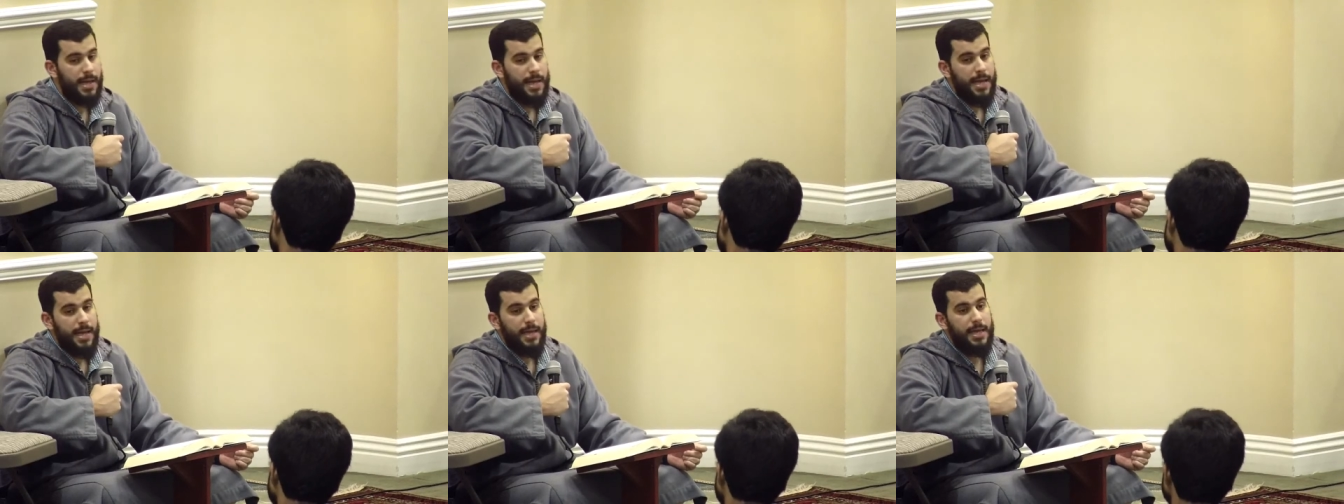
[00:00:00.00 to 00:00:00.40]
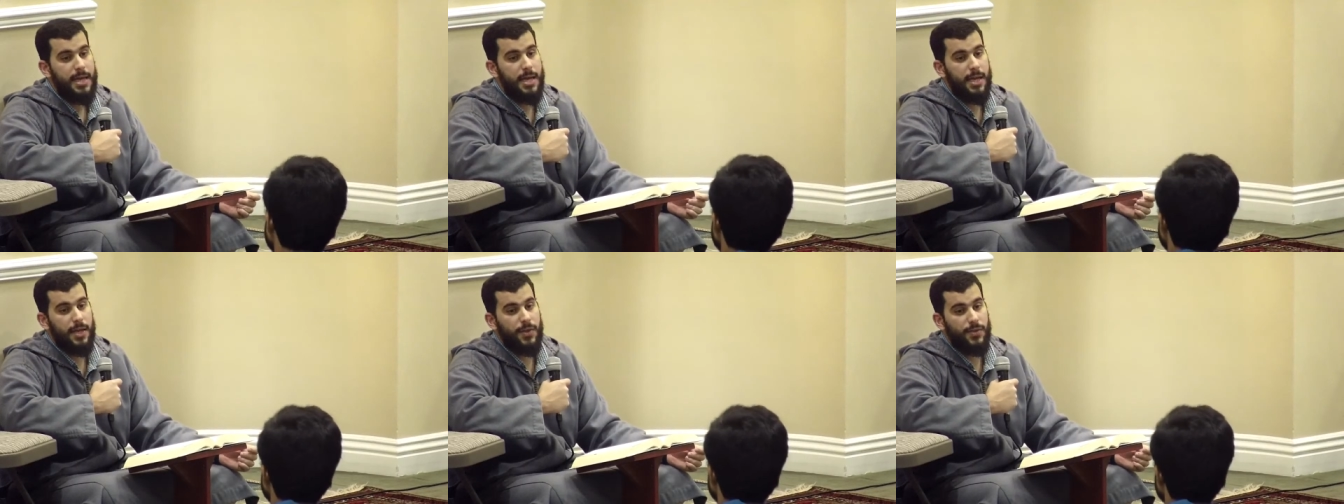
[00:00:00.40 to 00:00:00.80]
He
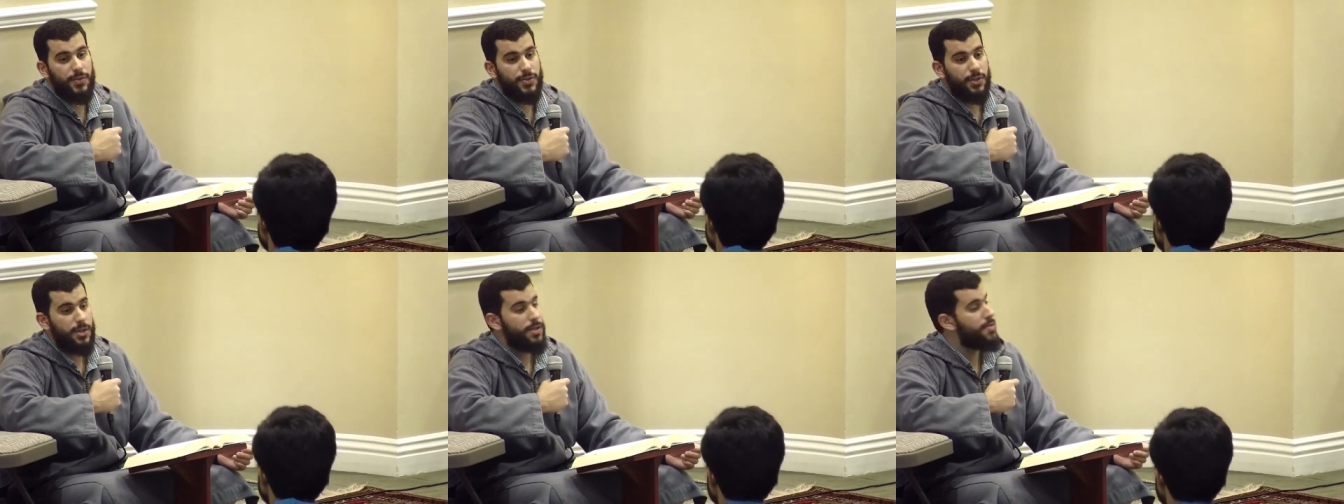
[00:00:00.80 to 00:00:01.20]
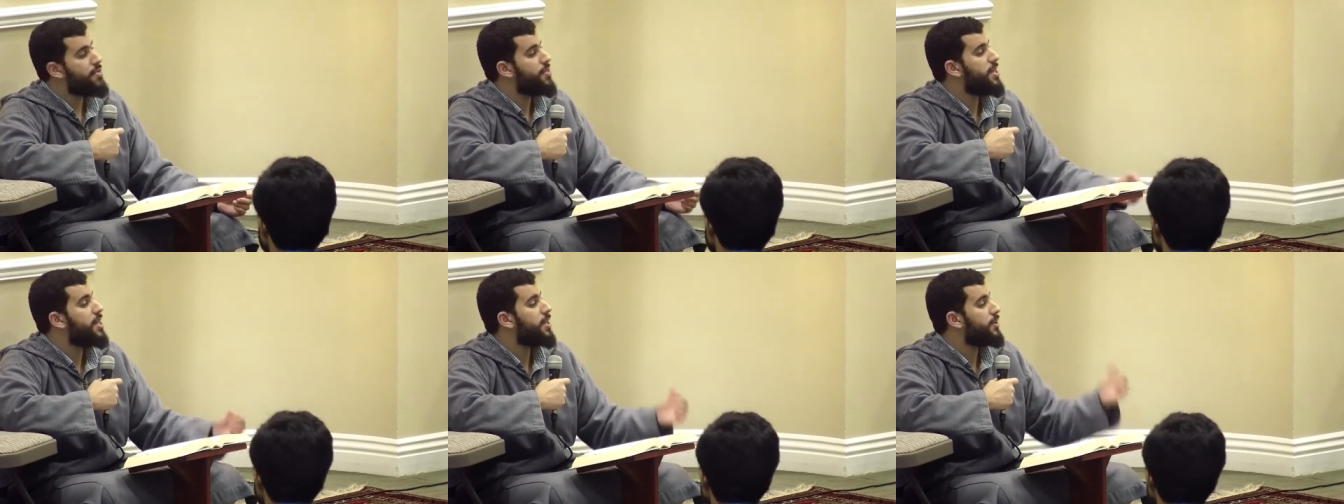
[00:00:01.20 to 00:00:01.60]
is
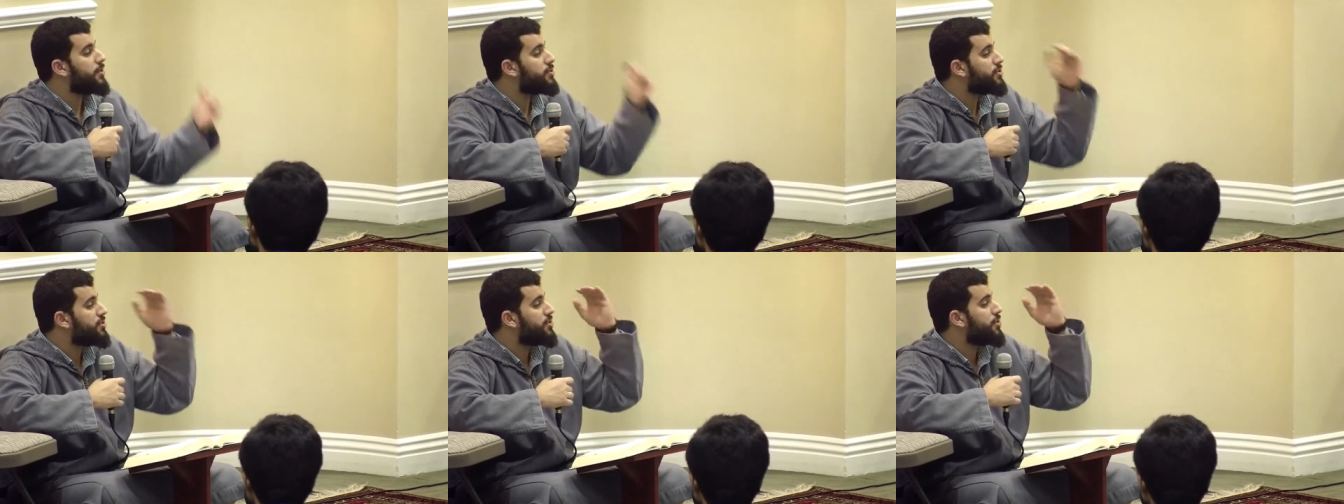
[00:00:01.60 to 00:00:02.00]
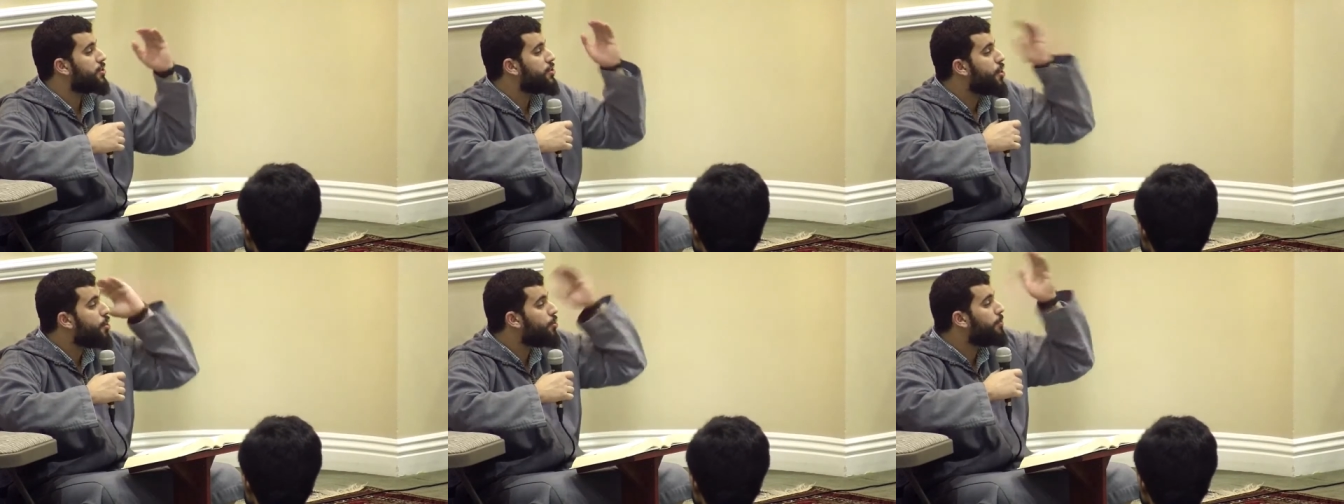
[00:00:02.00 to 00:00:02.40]
the
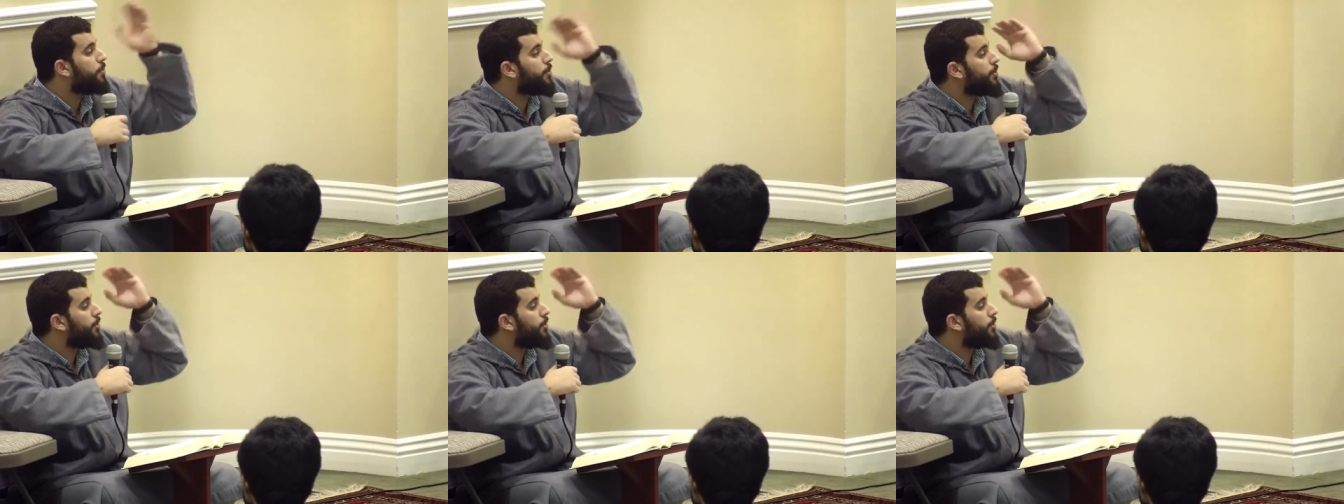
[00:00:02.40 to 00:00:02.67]
noble,